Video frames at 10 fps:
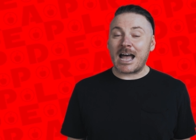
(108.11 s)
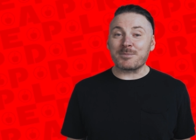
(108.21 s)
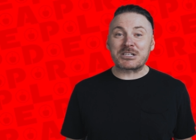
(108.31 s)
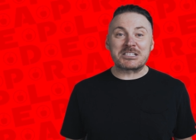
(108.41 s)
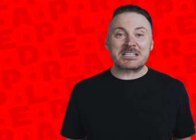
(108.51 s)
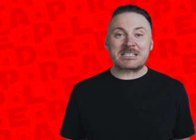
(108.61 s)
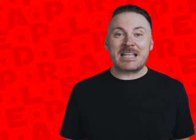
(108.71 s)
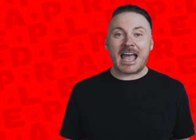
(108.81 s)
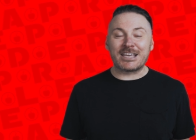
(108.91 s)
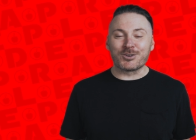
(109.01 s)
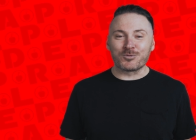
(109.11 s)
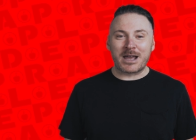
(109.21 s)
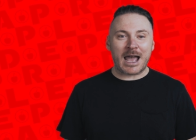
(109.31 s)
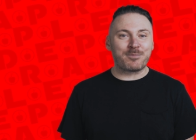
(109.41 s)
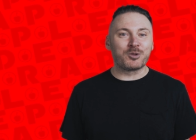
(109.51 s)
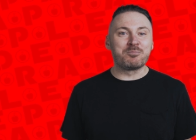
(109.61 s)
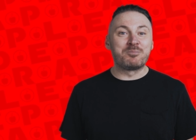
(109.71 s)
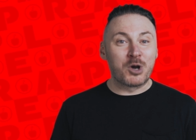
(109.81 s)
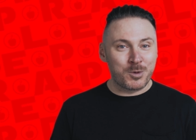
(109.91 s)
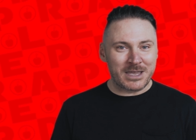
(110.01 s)
option to snag your Red Apple
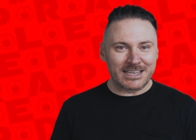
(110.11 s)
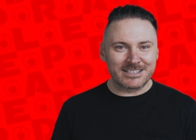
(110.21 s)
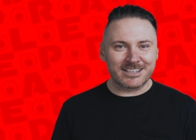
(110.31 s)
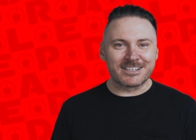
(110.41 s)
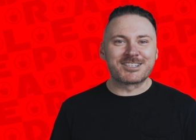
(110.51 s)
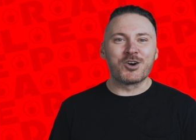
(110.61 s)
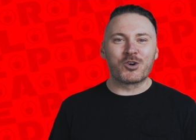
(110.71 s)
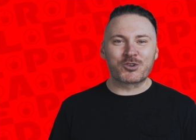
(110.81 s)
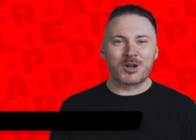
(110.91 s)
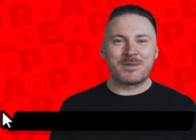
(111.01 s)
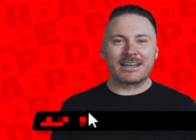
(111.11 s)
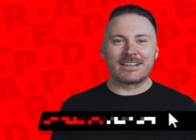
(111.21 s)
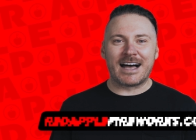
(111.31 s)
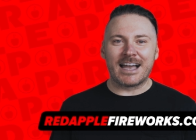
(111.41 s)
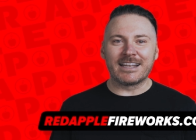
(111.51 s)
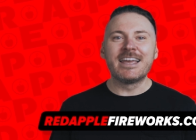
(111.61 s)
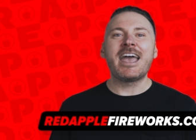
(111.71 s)
Boomies is to order them online